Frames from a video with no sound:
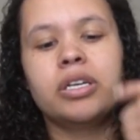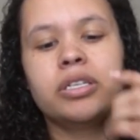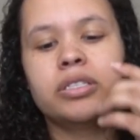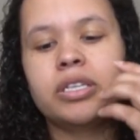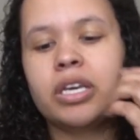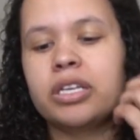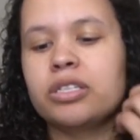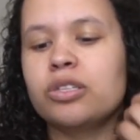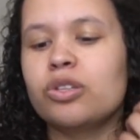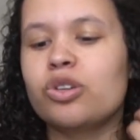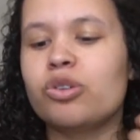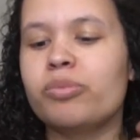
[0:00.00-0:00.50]
It
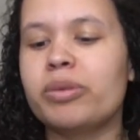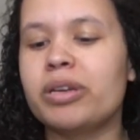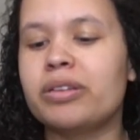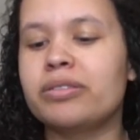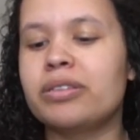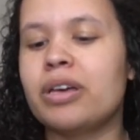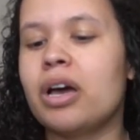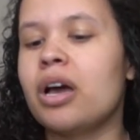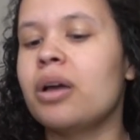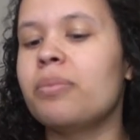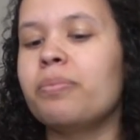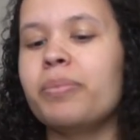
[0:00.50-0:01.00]
takes a little bit of
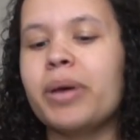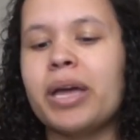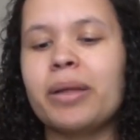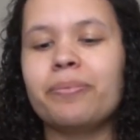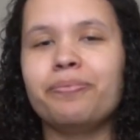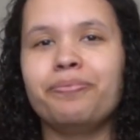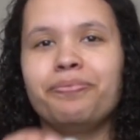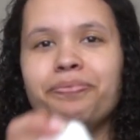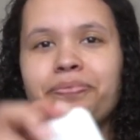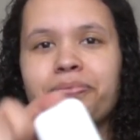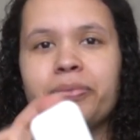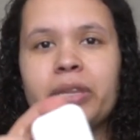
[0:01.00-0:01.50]
time, but
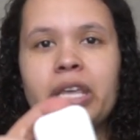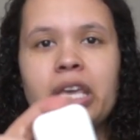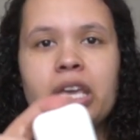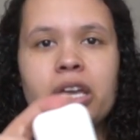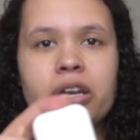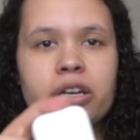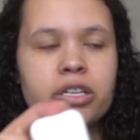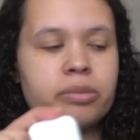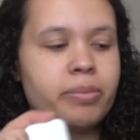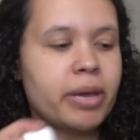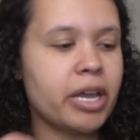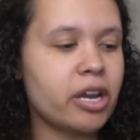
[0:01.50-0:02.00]

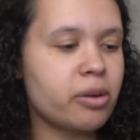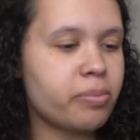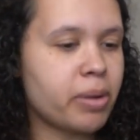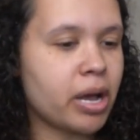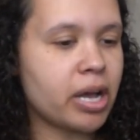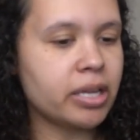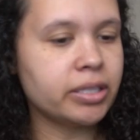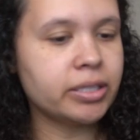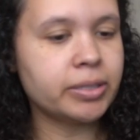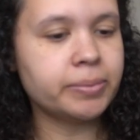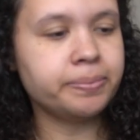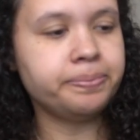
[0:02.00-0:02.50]
here's my
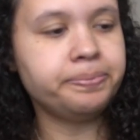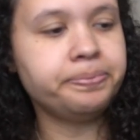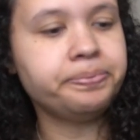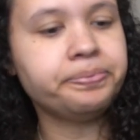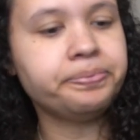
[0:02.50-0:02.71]
AirPods.